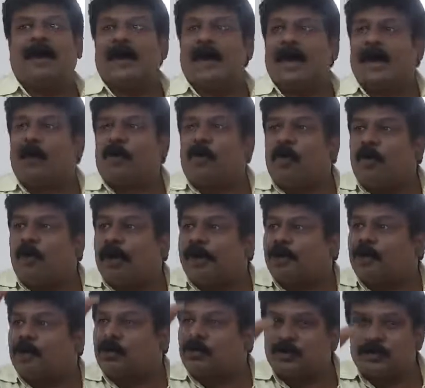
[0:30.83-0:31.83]
according
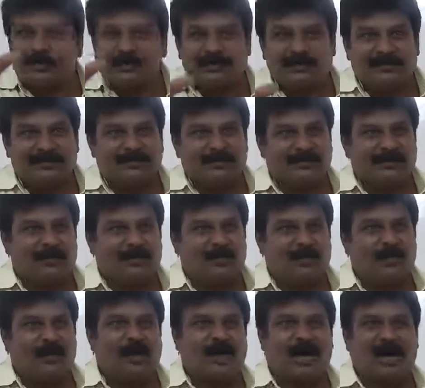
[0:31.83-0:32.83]
to
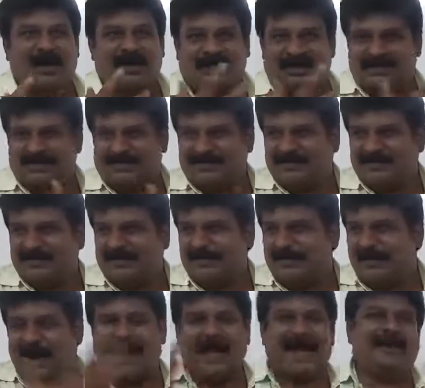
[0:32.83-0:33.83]
what our
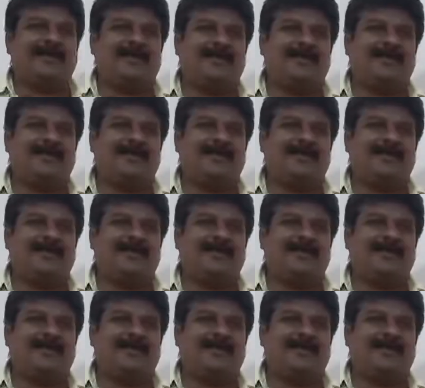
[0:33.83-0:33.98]
plan,